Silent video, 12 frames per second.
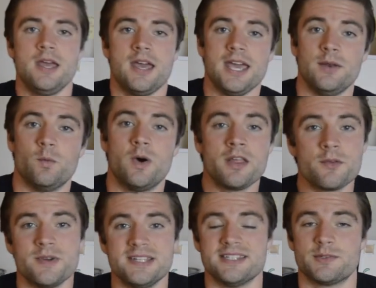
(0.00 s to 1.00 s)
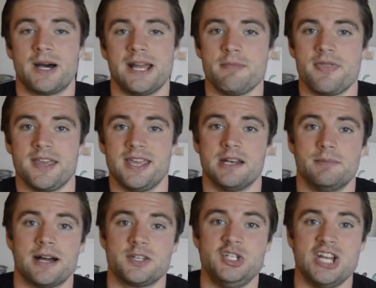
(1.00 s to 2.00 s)
And one of the reasons why I'm thinking
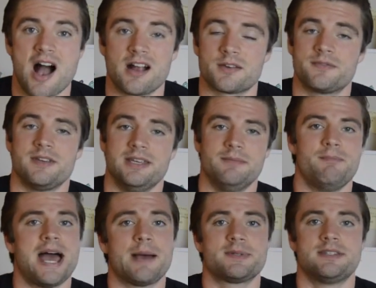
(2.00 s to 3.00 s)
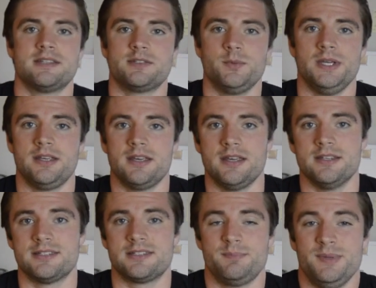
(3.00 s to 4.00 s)
about geography and maps this week
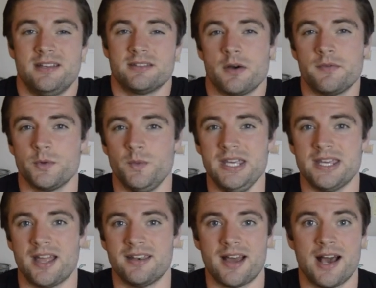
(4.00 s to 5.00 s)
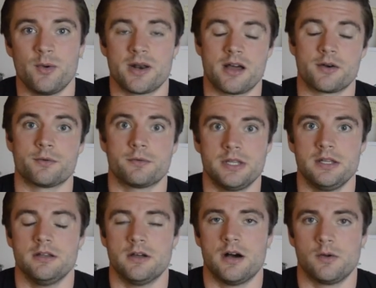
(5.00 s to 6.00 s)
is because over the weekend I went on a really
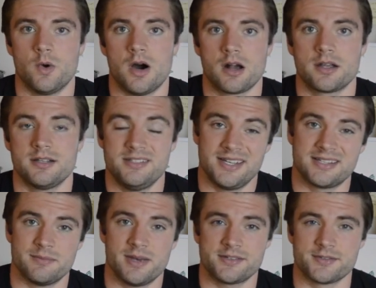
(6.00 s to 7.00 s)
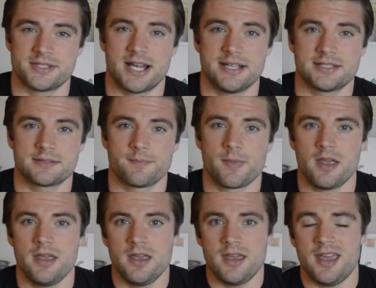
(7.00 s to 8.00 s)
long walk to get some exercise.
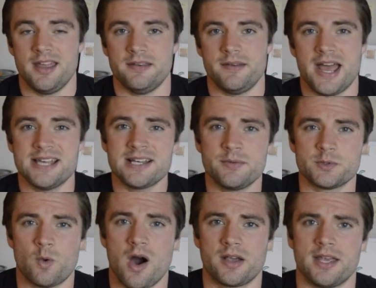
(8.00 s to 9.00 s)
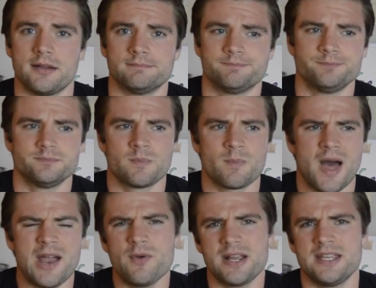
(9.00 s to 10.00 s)
And as I was walking,
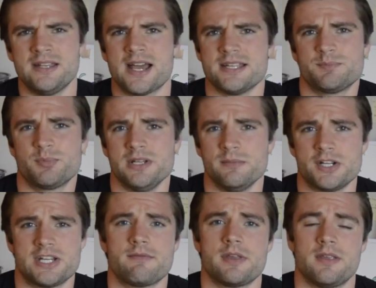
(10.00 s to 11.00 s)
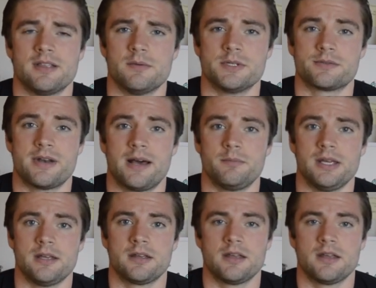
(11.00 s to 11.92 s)
I recognized pretty much everything that was around me.